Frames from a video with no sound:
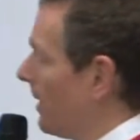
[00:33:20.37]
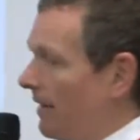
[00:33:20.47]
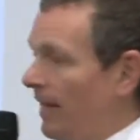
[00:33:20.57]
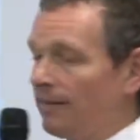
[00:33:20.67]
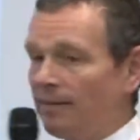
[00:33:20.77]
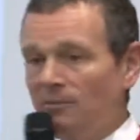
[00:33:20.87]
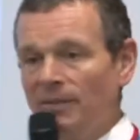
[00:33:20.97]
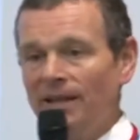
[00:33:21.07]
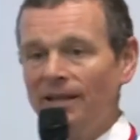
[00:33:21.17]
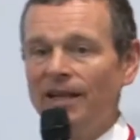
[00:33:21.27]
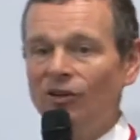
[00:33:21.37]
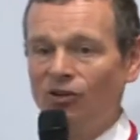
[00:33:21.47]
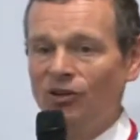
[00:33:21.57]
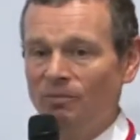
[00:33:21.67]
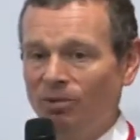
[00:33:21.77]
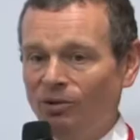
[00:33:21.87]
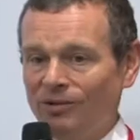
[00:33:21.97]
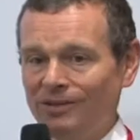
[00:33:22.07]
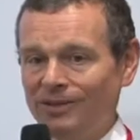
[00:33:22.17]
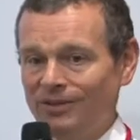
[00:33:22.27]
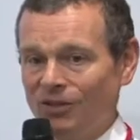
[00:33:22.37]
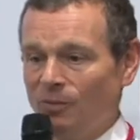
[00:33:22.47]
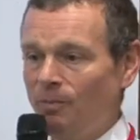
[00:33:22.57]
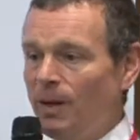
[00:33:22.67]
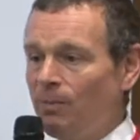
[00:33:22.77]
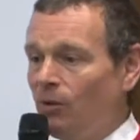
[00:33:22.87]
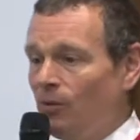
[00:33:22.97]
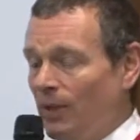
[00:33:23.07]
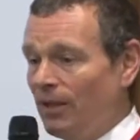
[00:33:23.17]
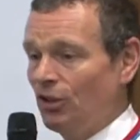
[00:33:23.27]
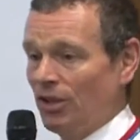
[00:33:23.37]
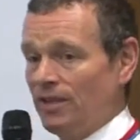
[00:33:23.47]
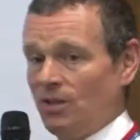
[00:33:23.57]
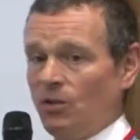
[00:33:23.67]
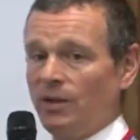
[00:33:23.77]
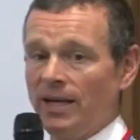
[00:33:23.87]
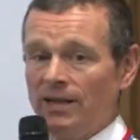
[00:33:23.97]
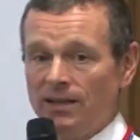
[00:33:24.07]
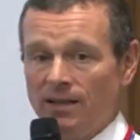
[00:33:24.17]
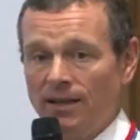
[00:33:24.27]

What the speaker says: That doesn't mean that they're not important. So people who are with GIST, who are going to